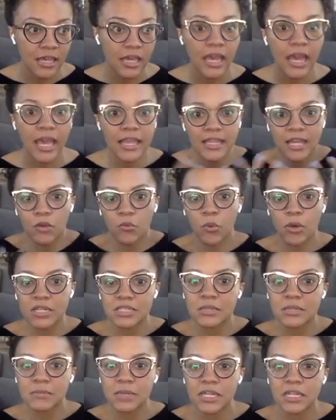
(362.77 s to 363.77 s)
And like, what
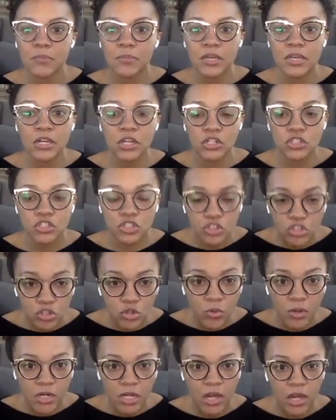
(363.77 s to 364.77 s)
does it mean to be a good
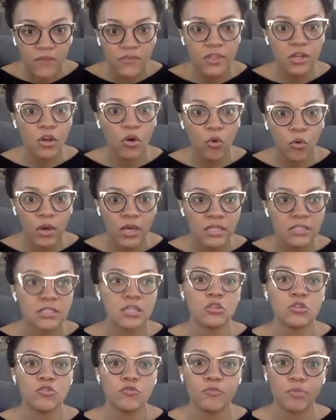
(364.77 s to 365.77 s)
steward of the coins that
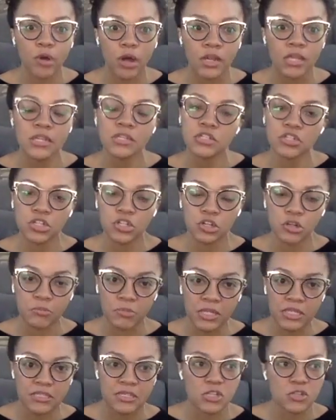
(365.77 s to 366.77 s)
you brought into your
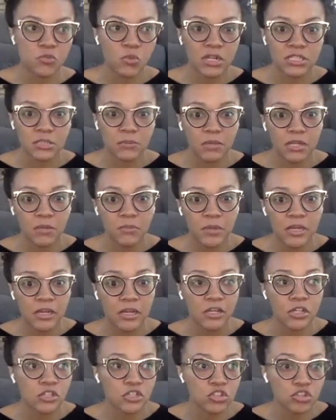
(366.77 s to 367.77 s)
business? What does it mean to be a
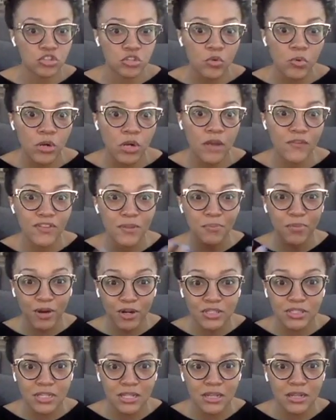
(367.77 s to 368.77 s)
good steward of the
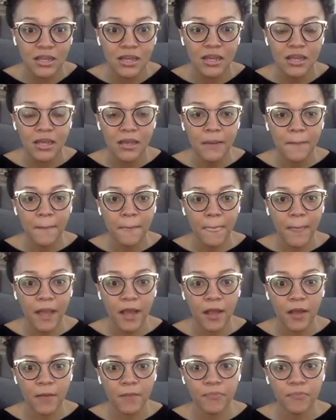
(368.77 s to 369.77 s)
person
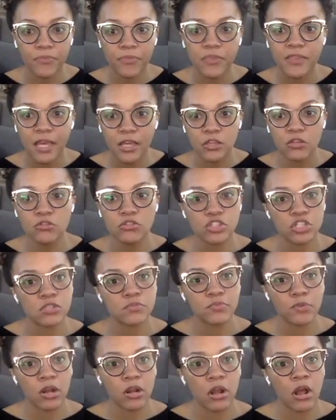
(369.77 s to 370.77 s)
that you just
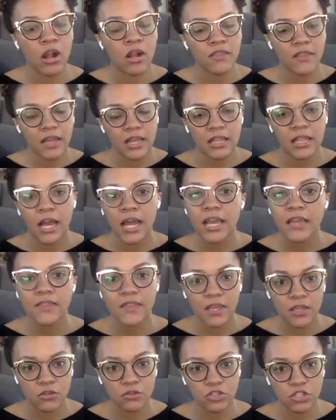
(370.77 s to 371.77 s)
brought on and the client
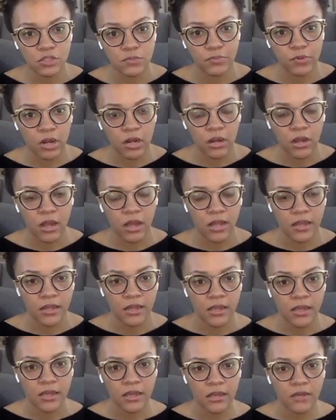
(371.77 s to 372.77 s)
that you just brought on,
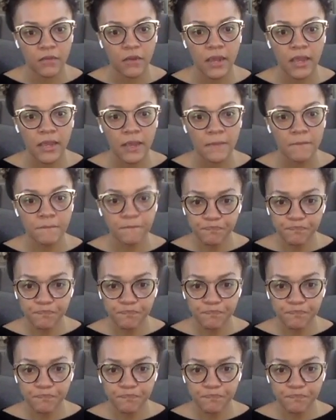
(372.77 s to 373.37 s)
right?